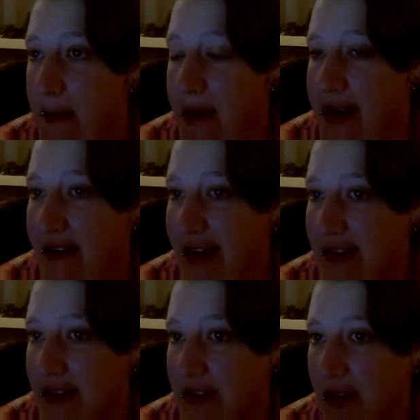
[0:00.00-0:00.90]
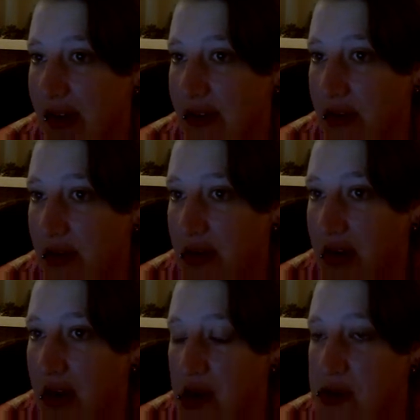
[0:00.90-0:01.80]
My granddad died not long
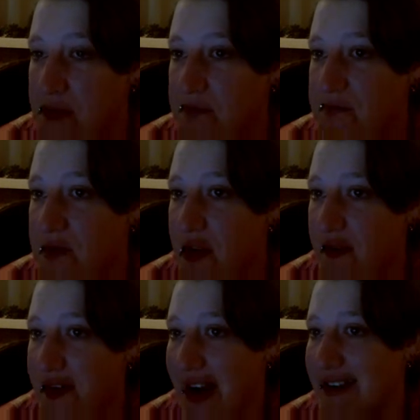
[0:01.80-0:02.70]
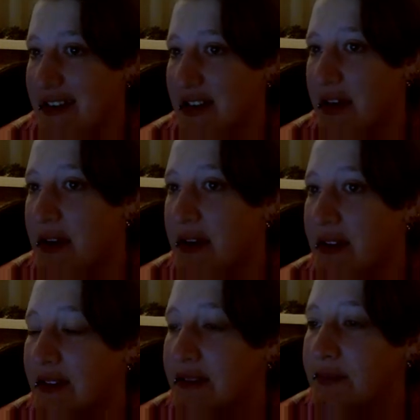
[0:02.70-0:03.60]
ago of cancer.
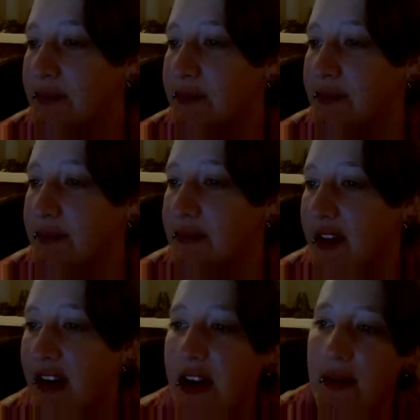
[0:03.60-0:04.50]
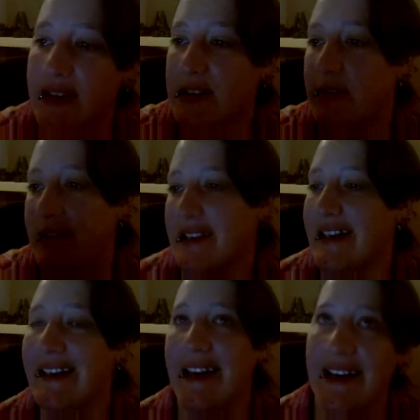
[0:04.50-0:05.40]
I know he's not a
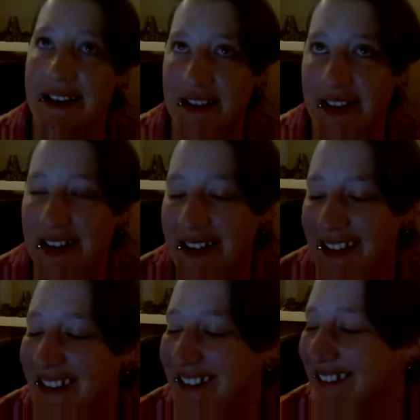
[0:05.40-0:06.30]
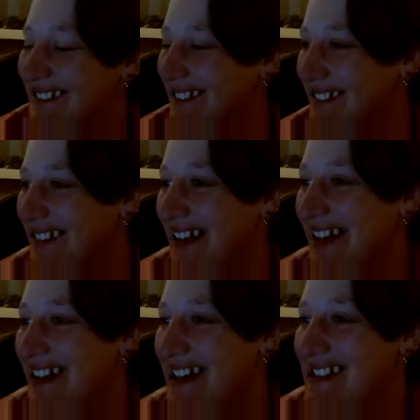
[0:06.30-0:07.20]
teenager,
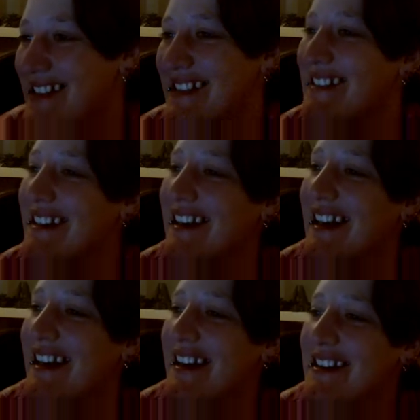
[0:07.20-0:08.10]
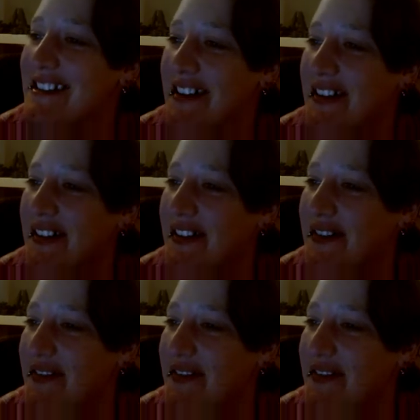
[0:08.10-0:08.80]
because it's a teenager